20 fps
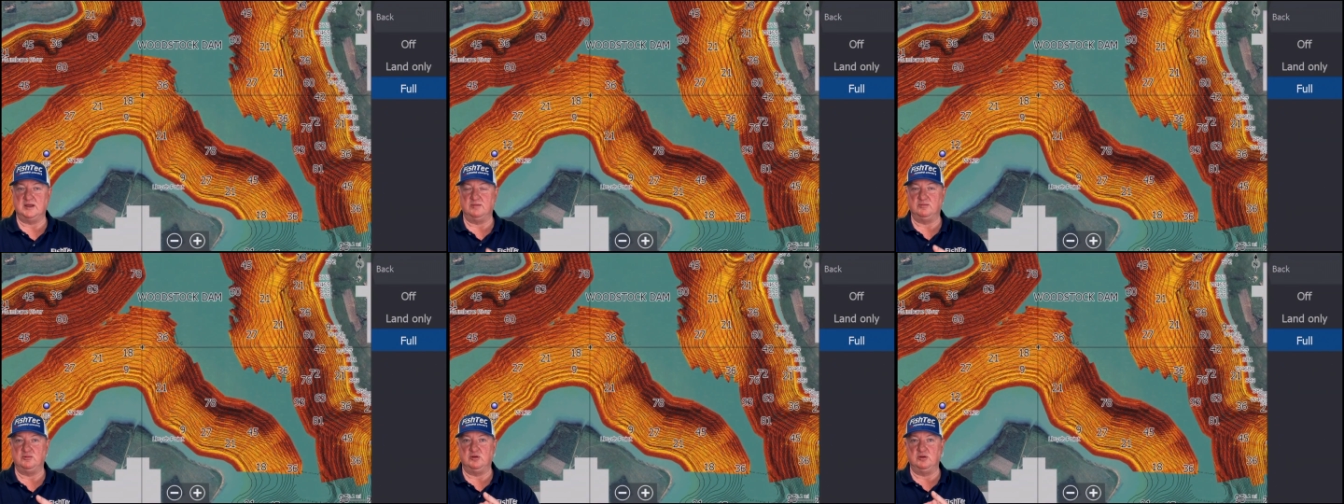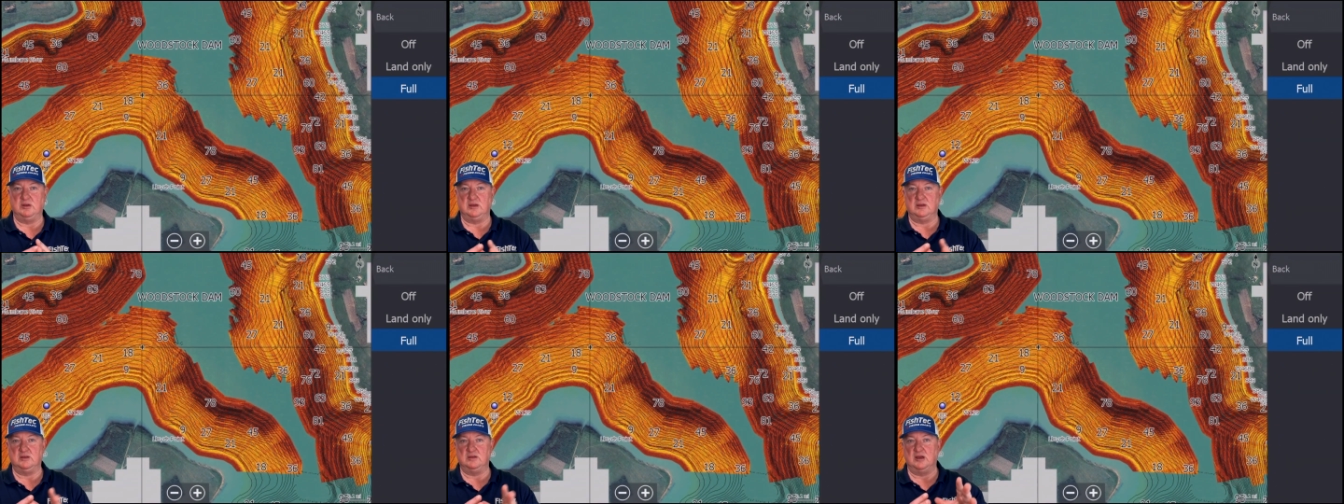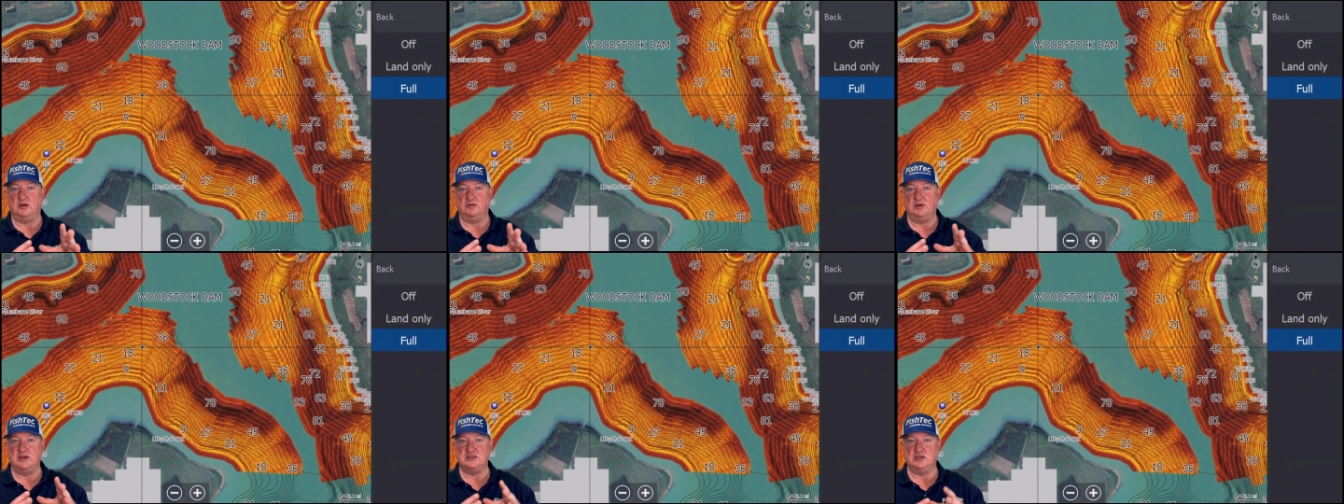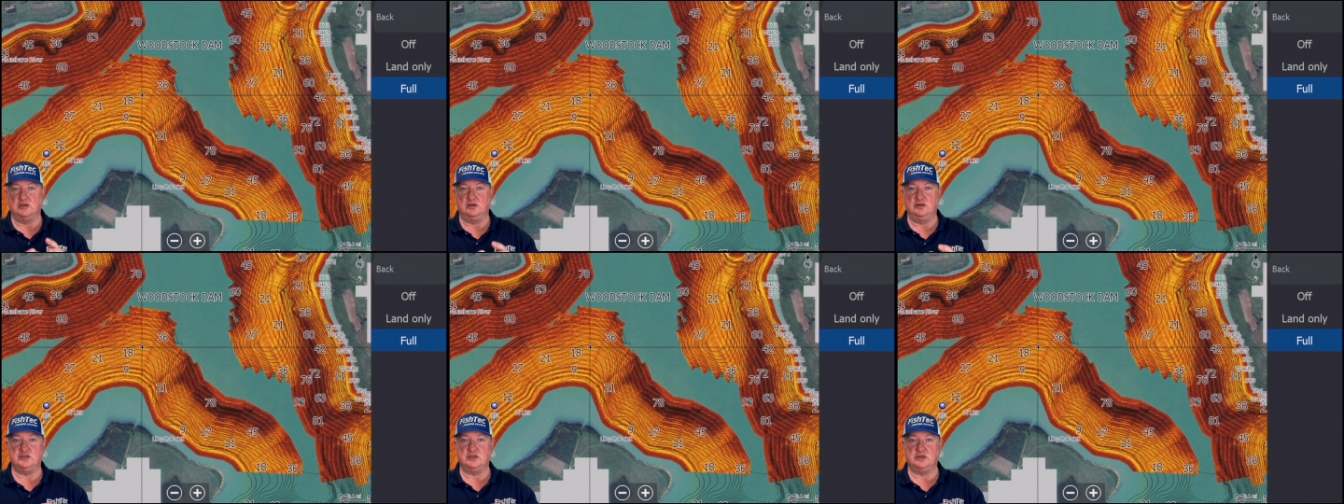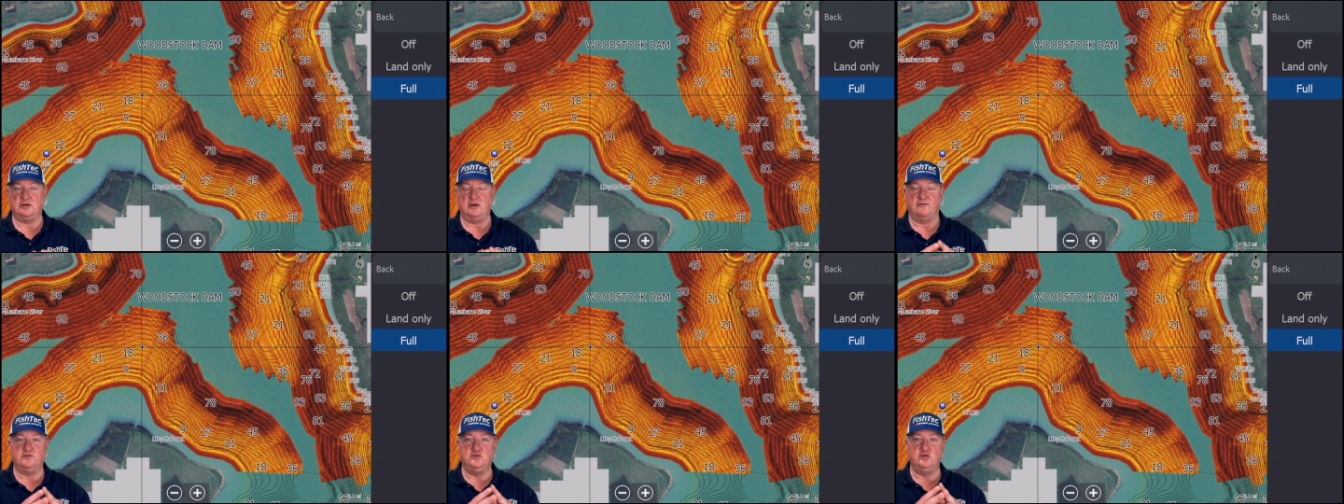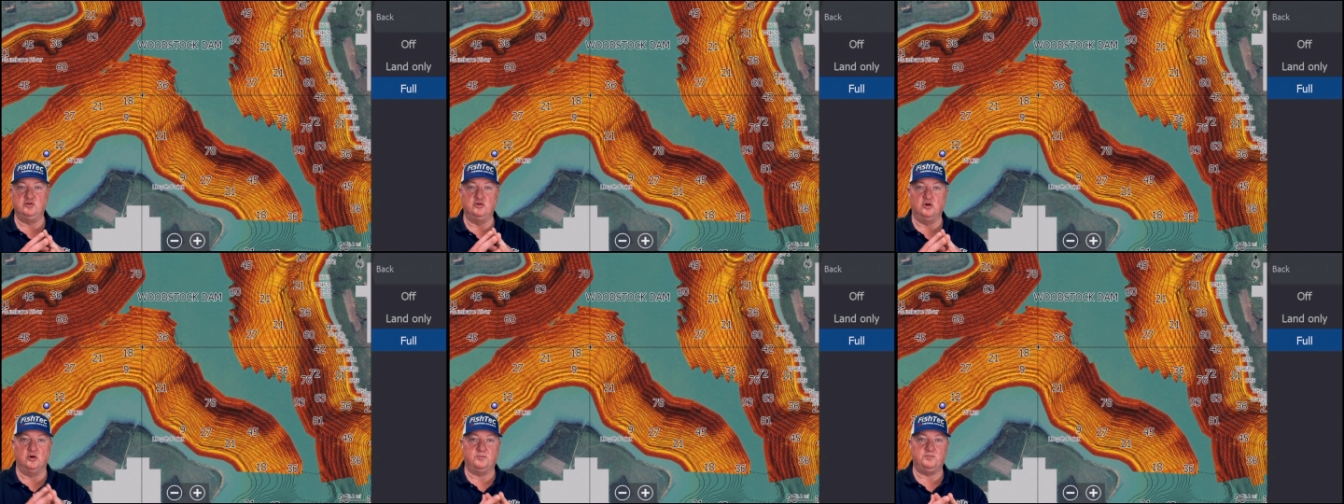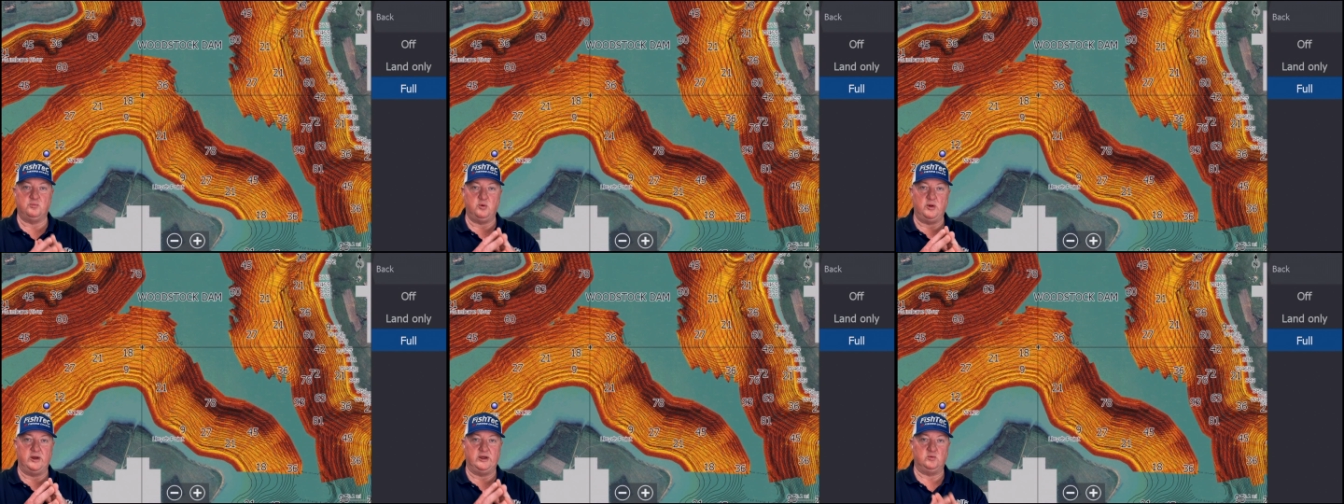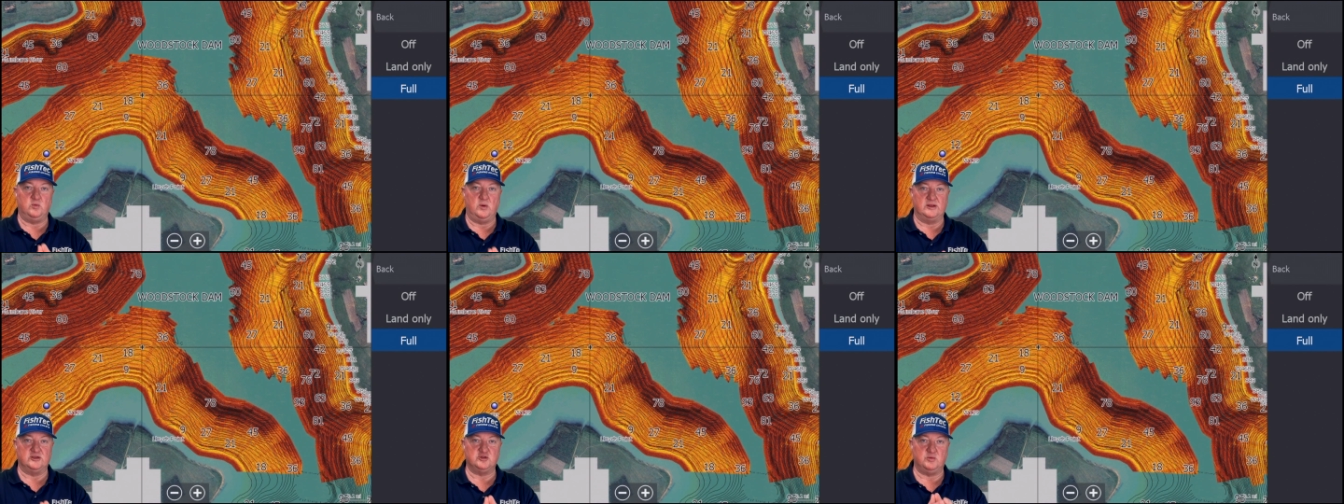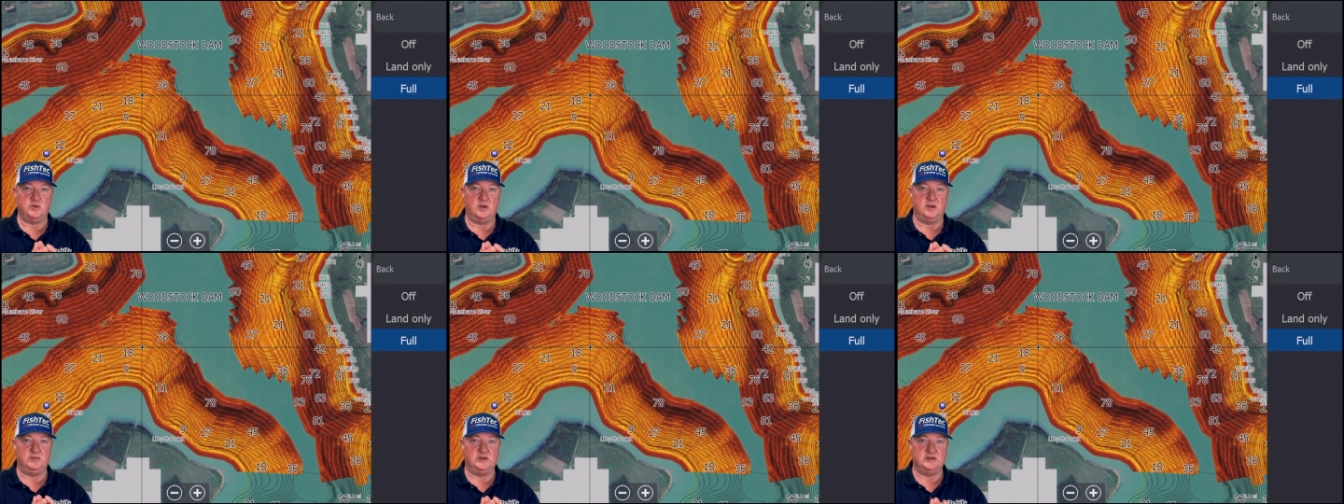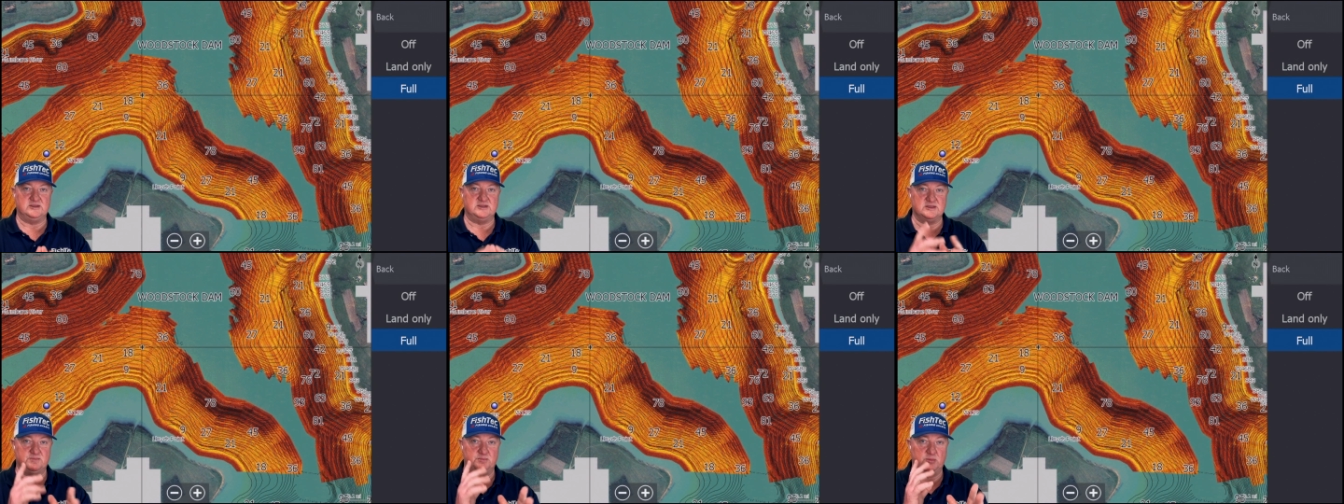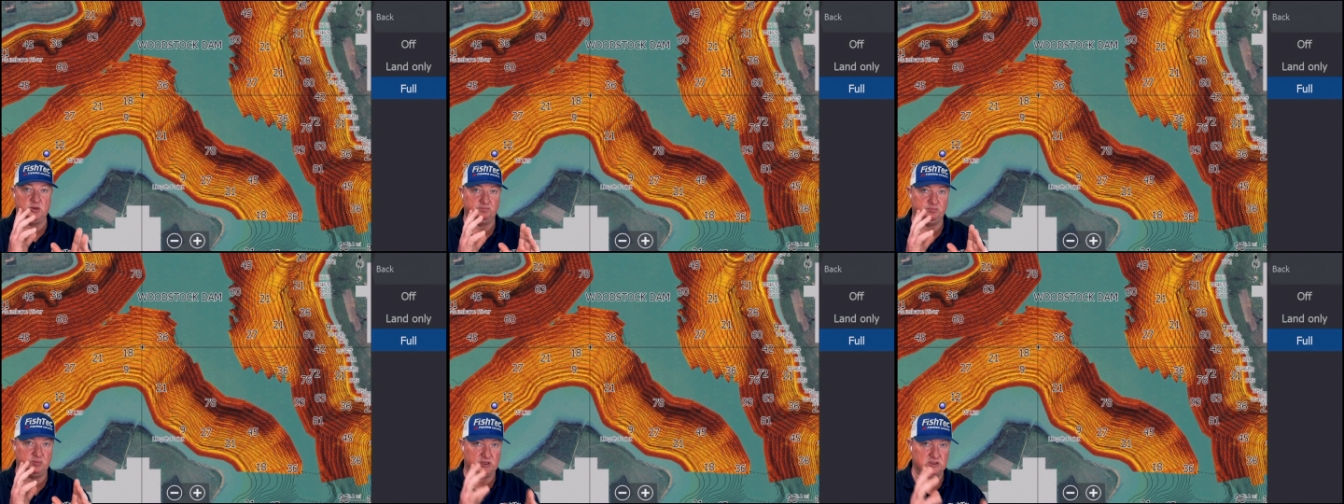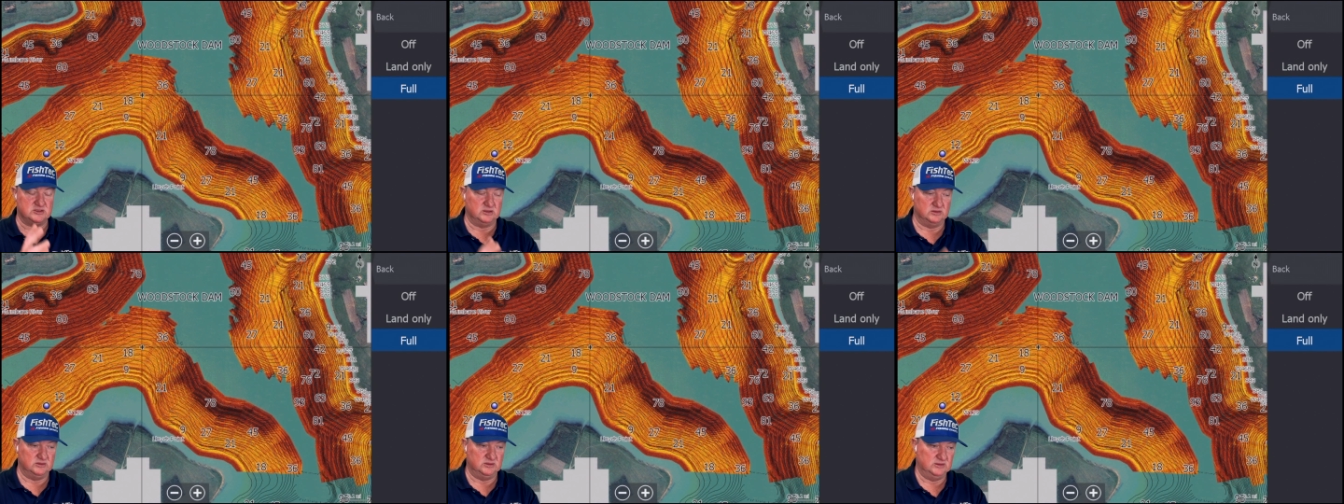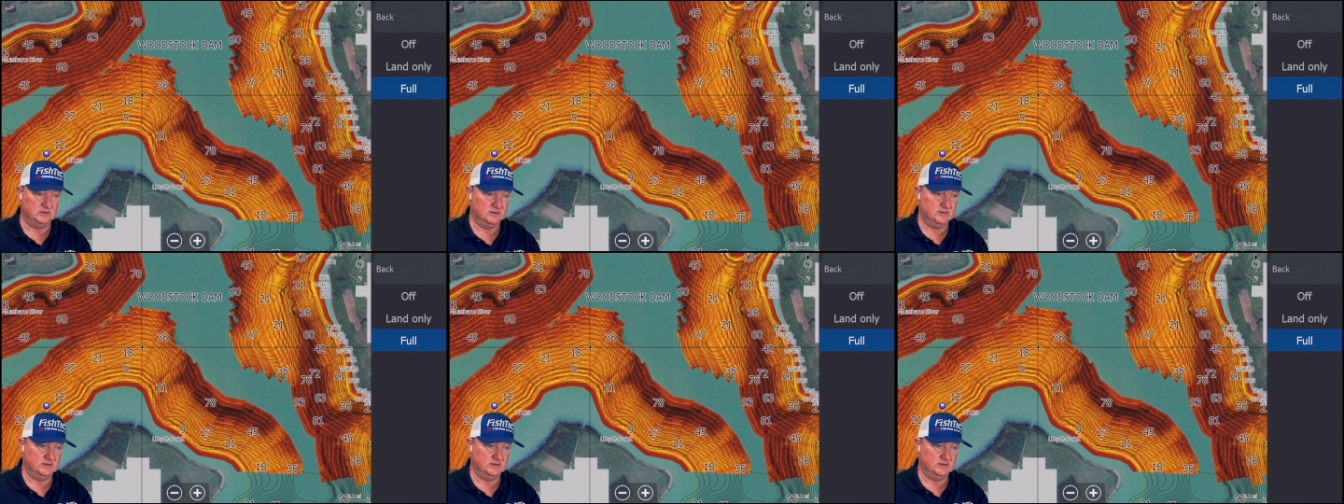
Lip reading: I'm doing a resolution of 0.1 square meters per pixel.